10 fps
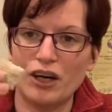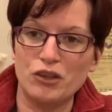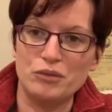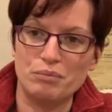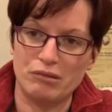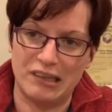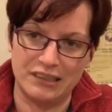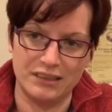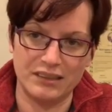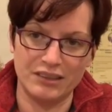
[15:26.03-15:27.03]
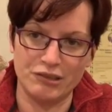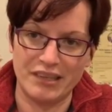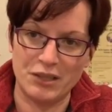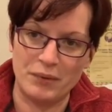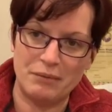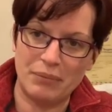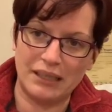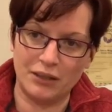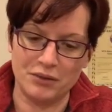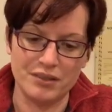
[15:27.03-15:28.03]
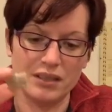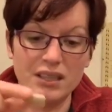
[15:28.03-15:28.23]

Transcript: own brand shredded wheat pillows,